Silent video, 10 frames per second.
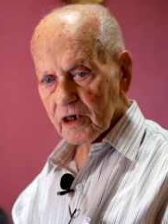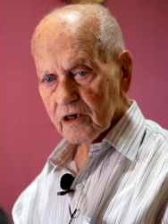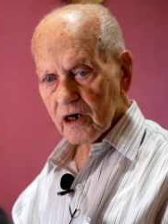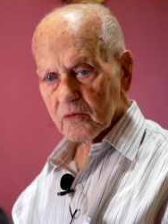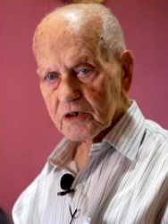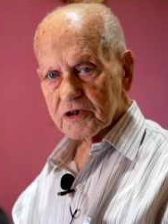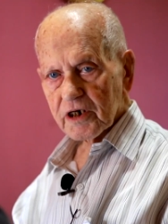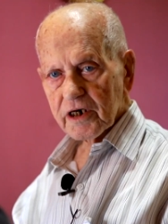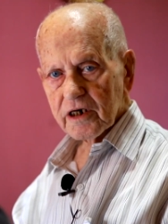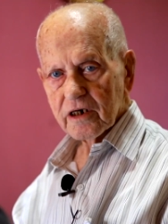Mainly, I would
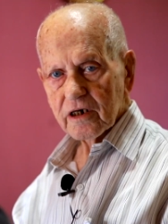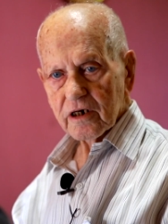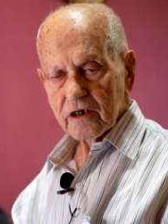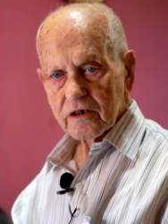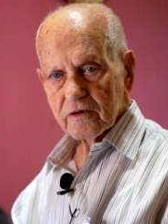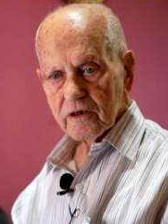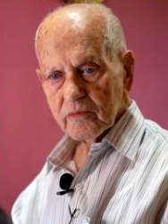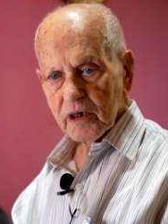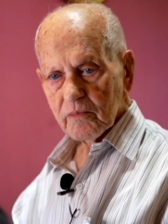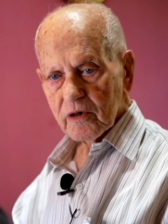say to
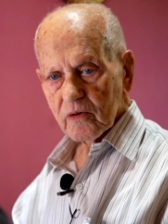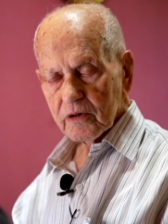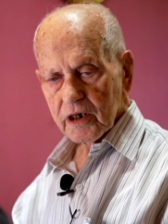remember